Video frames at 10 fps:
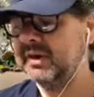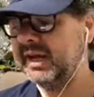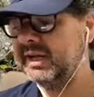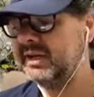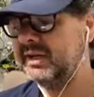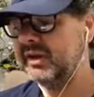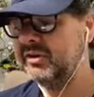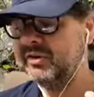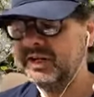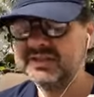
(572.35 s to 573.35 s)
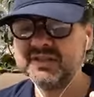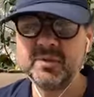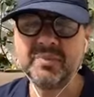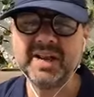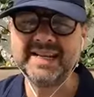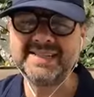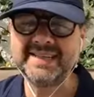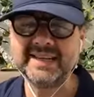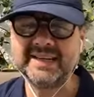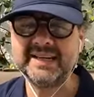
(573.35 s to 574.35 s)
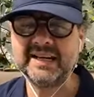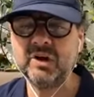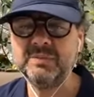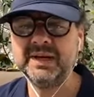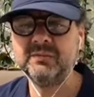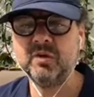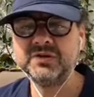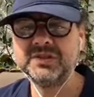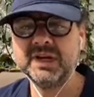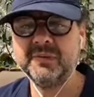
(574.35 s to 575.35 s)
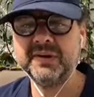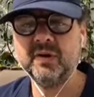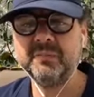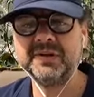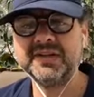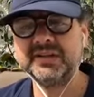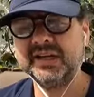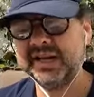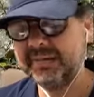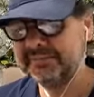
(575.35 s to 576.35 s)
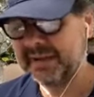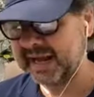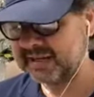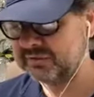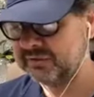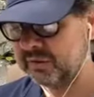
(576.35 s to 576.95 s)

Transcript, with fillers: need to know politically, globally, what's going on, because that's going to impact on your